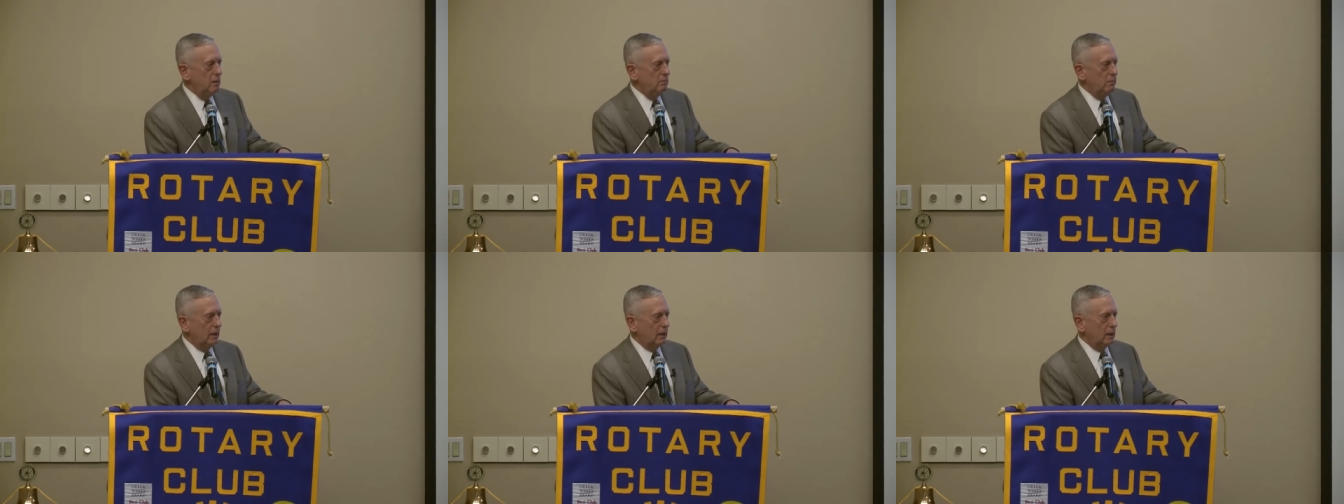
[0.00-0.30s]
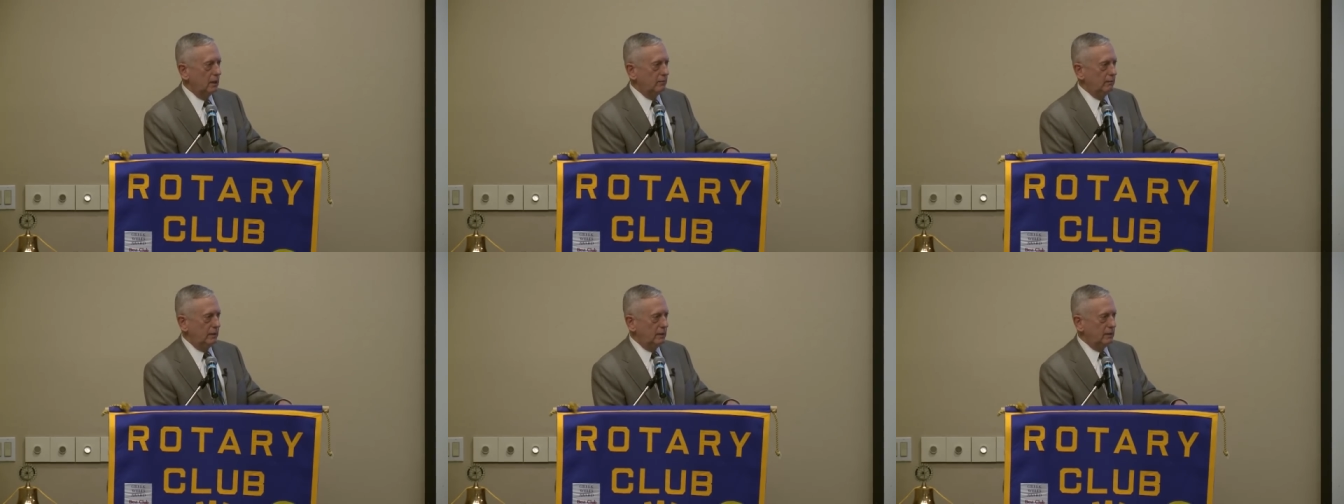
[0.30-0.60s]

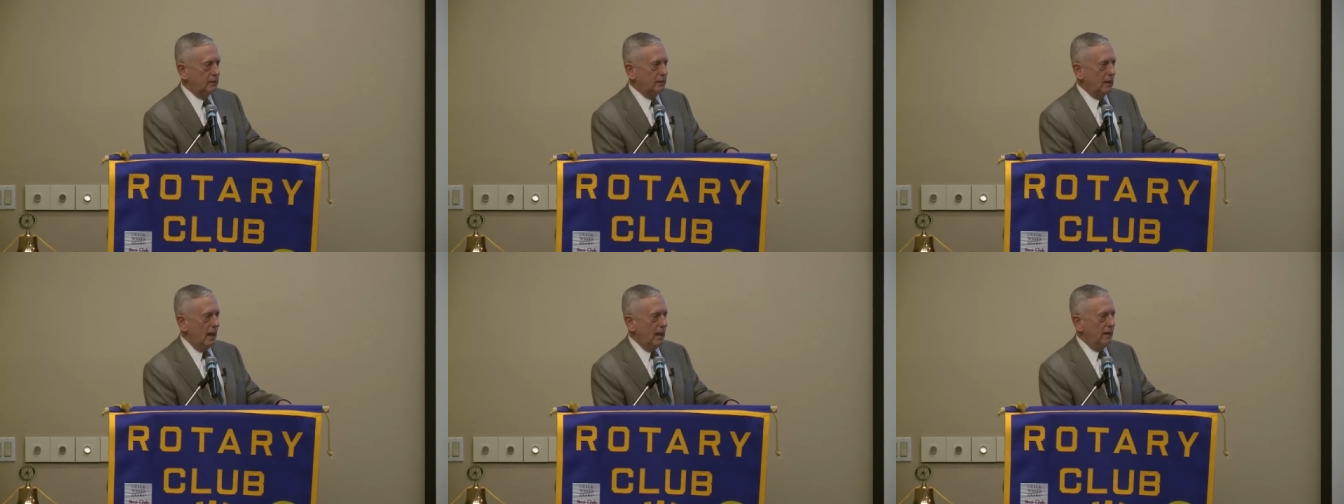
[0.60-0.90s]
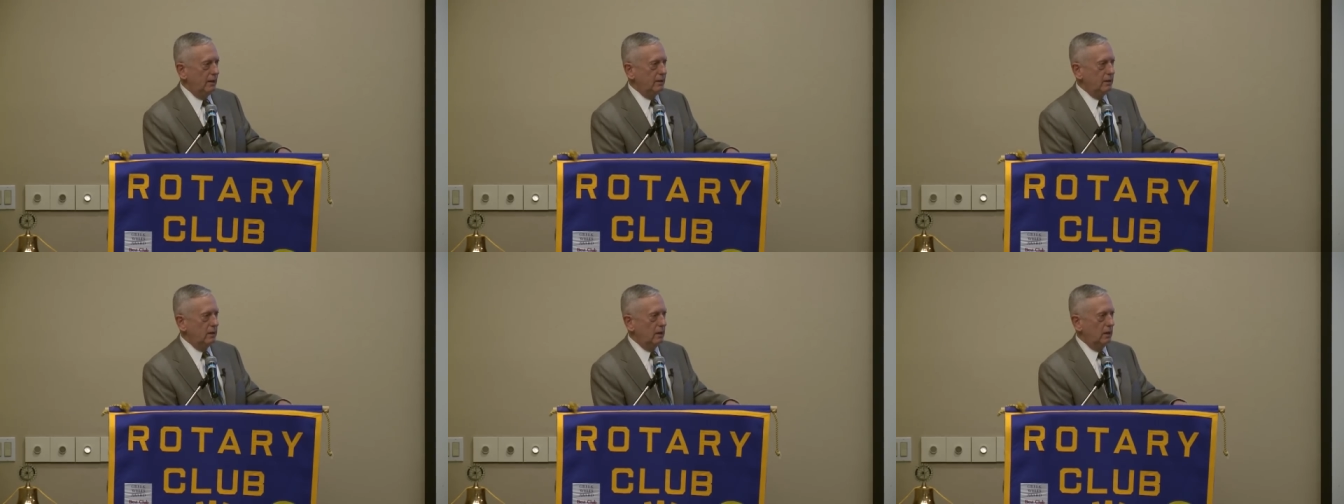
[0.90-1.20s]
because we
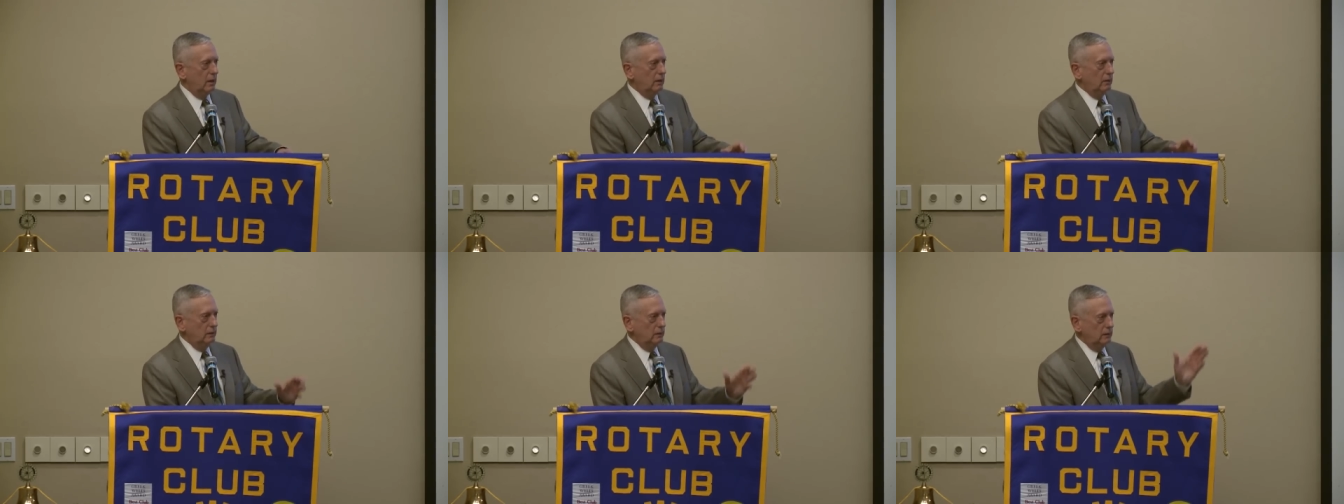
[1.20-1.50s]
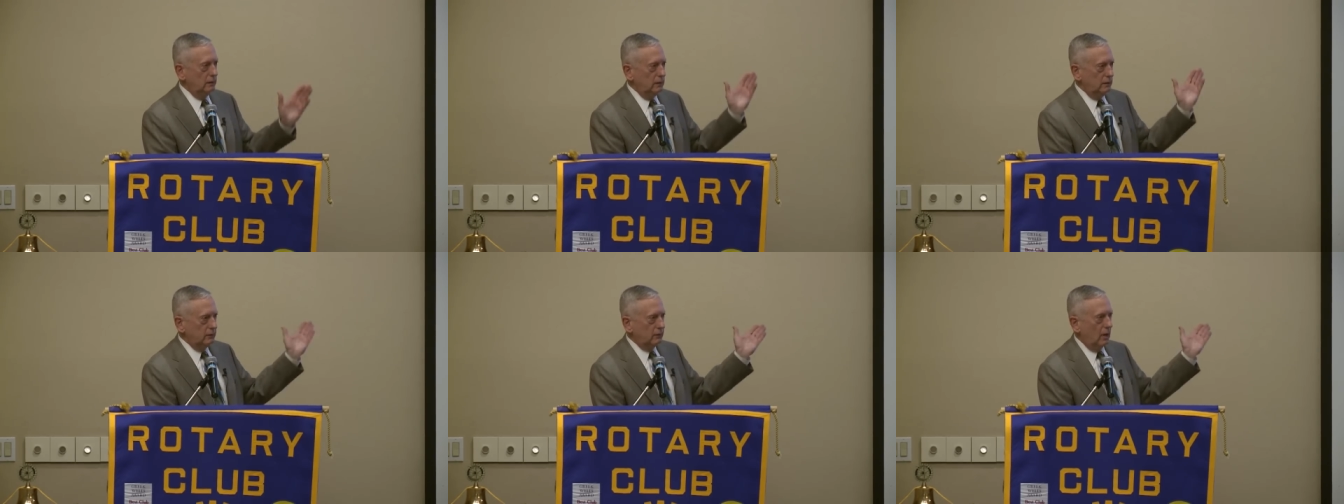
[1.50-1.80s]
decided to
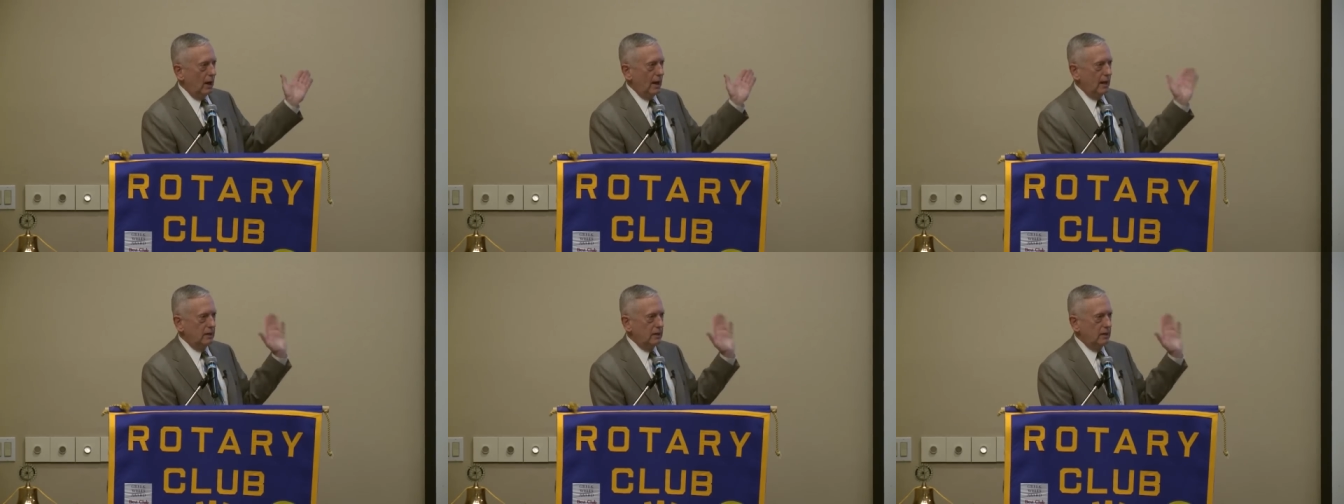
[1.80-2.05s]
try